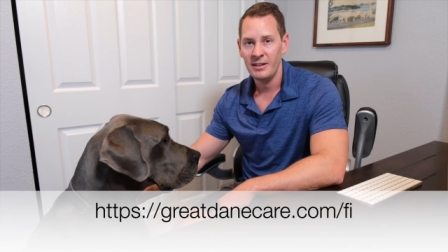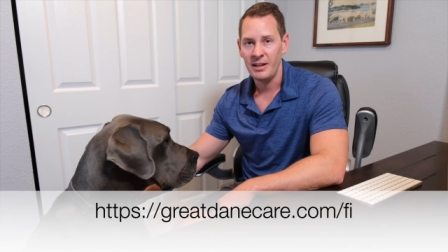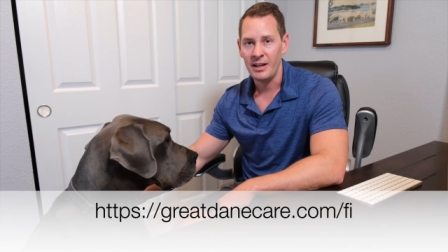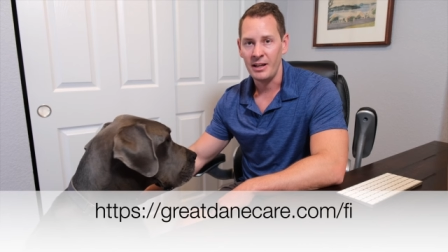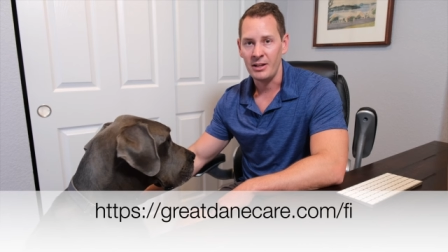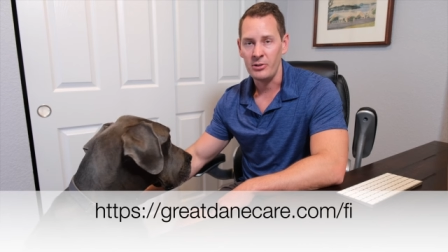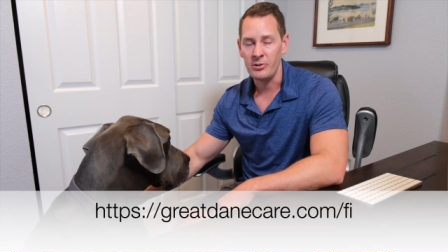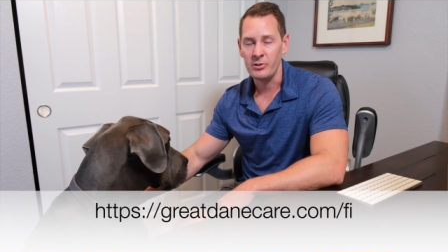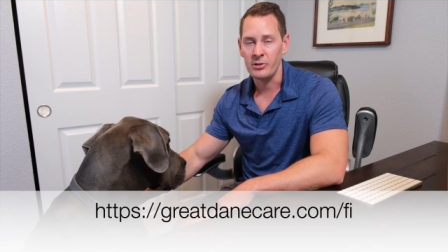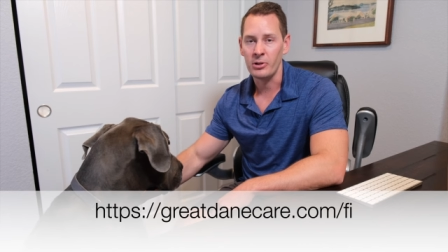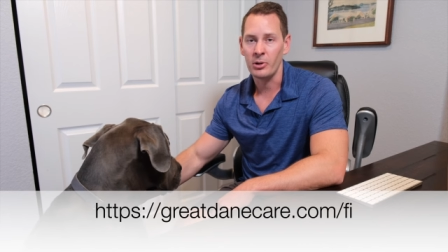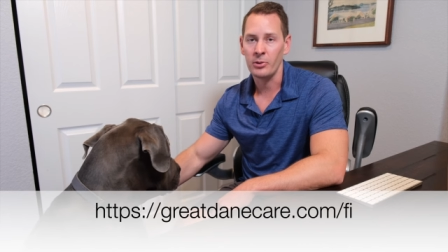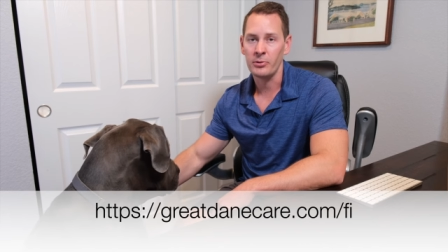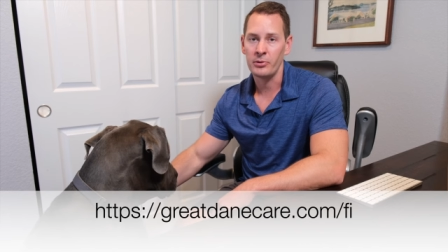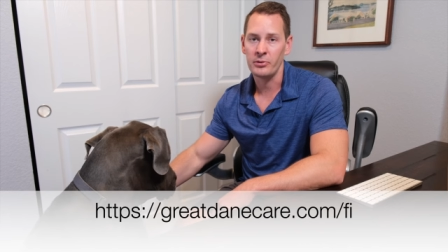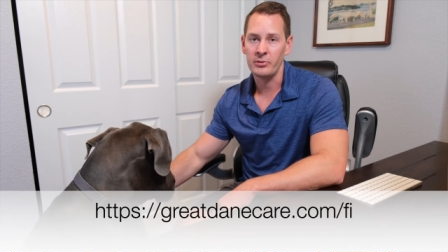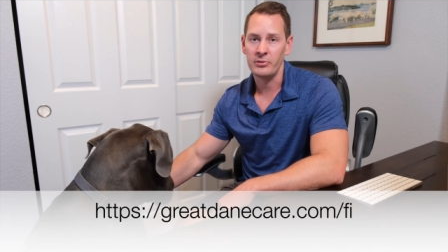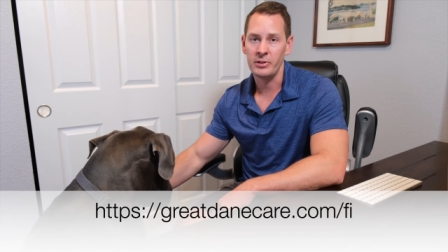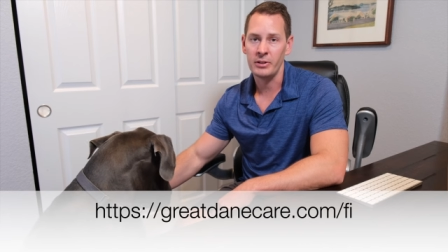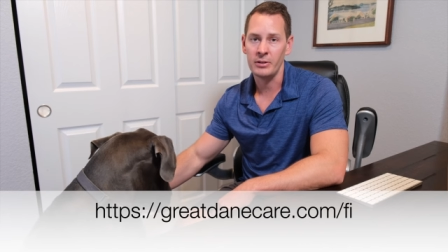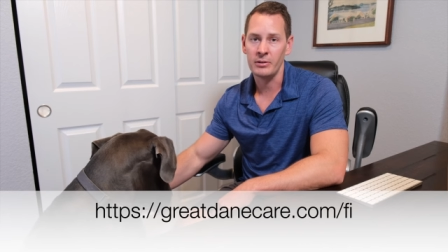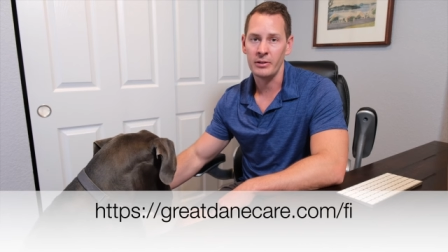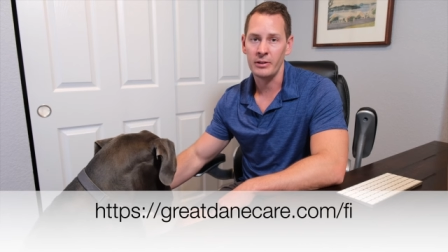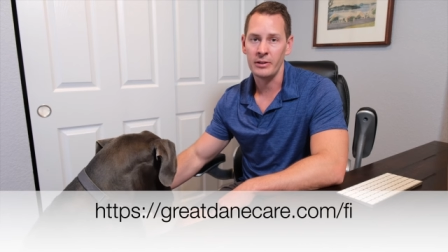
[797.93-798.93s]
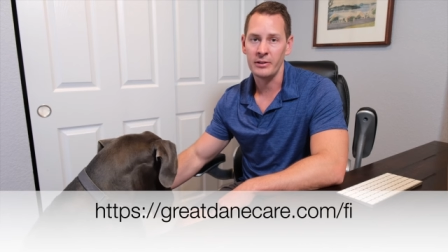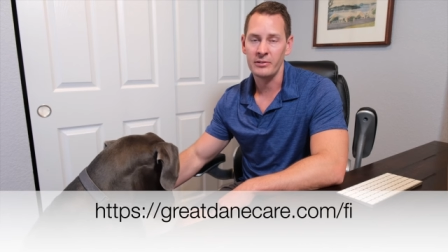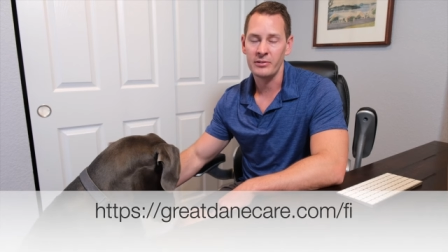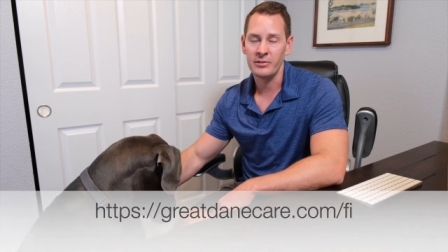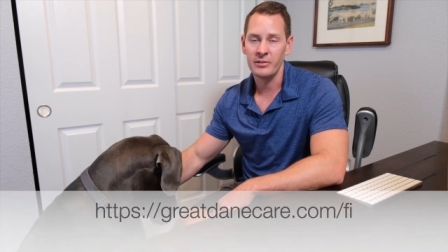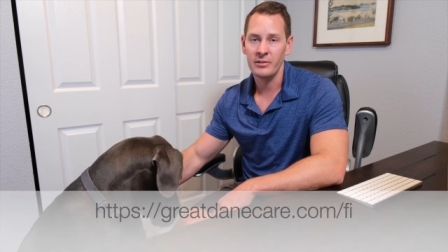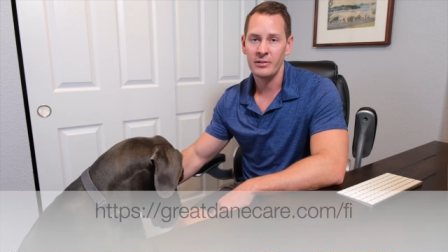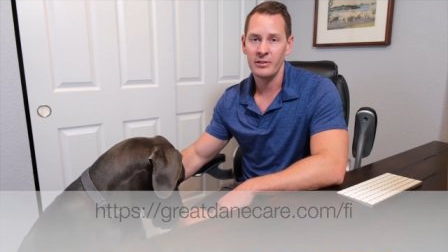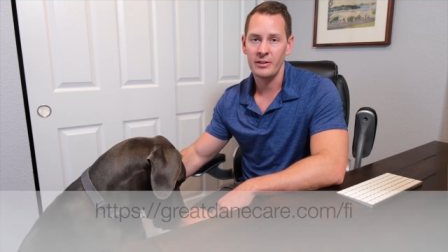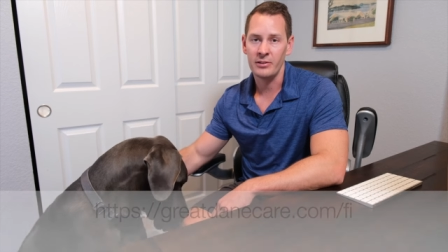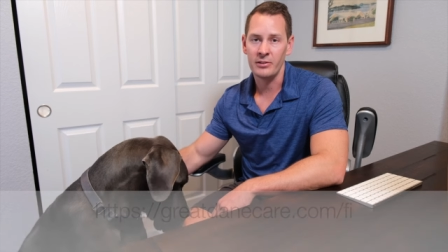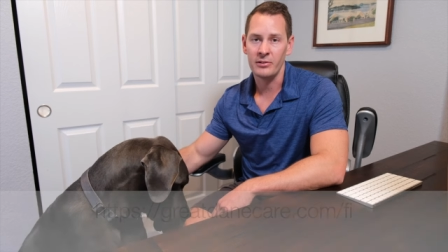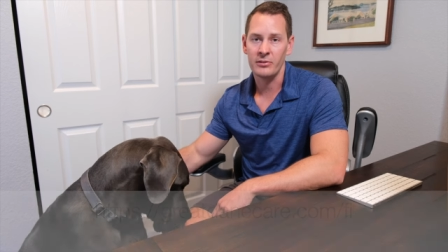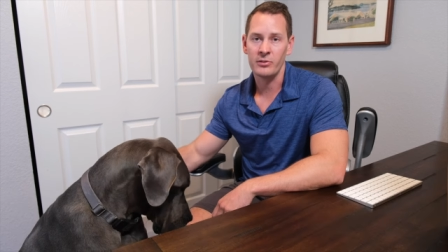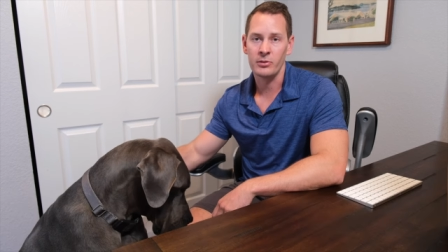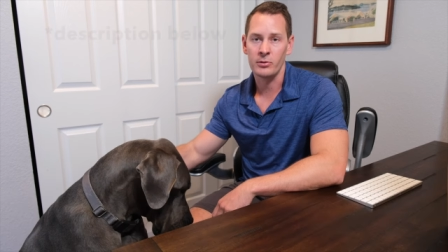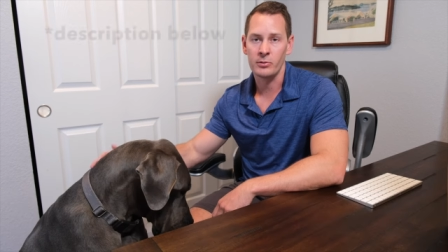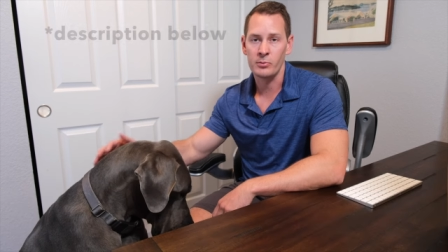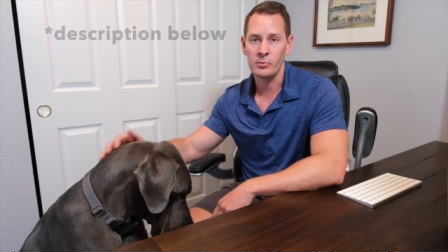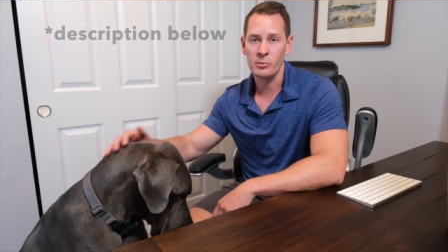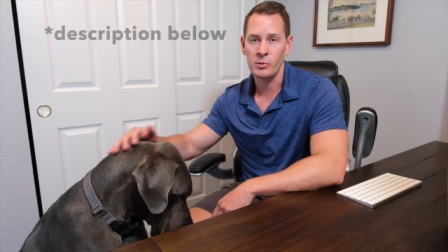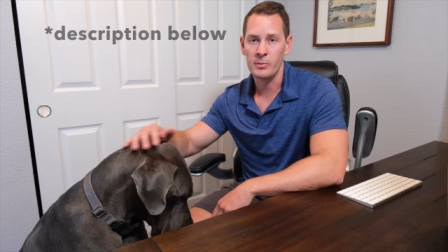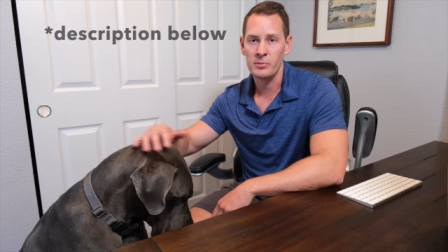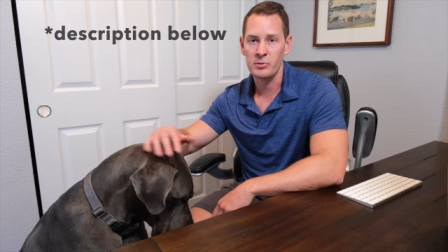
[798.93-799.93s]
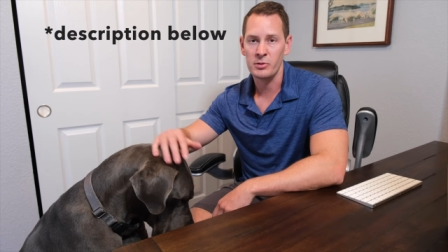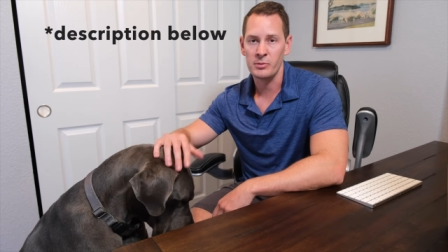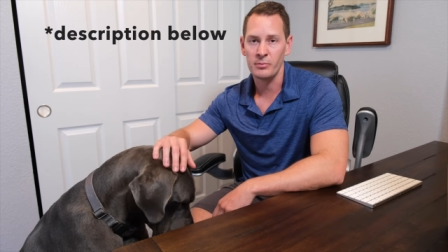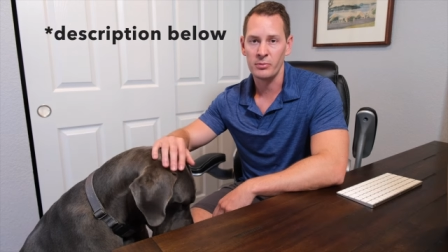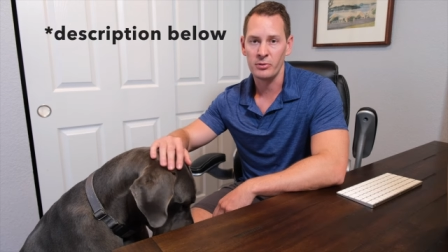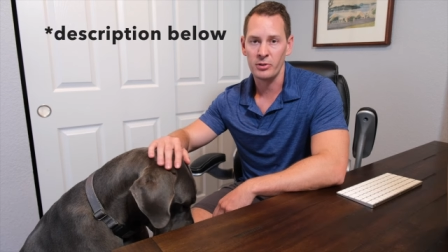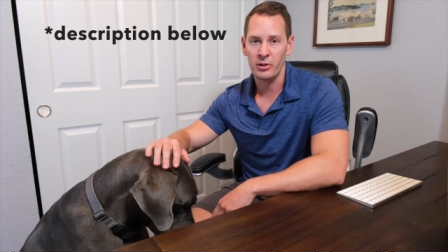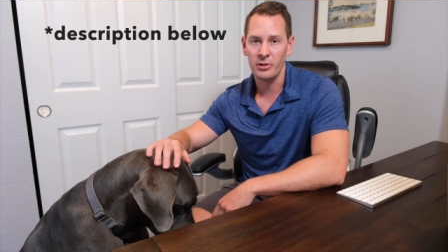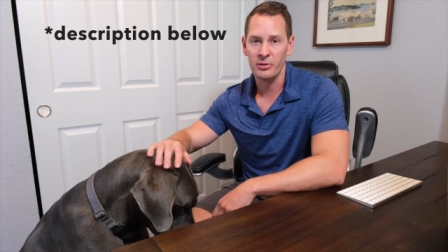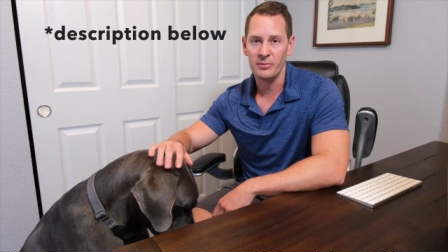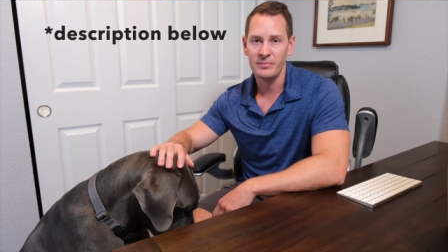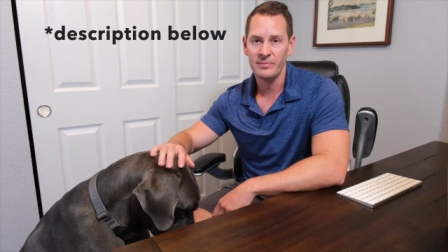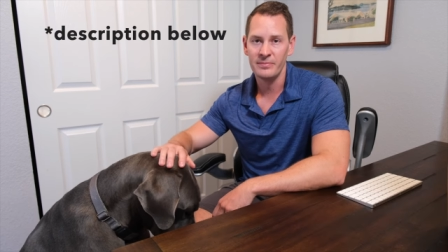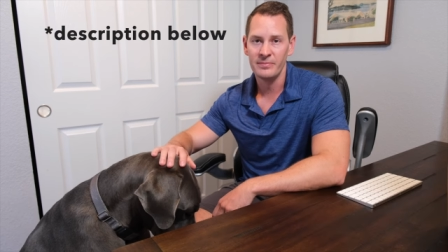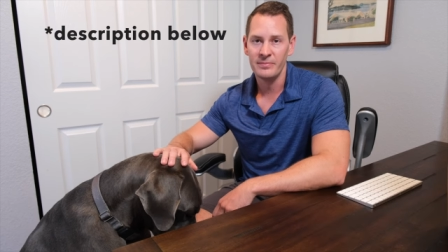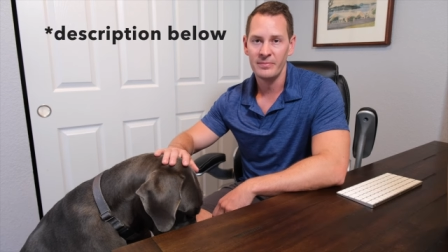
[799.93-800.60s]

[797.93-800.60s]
and you can also see links in the description below.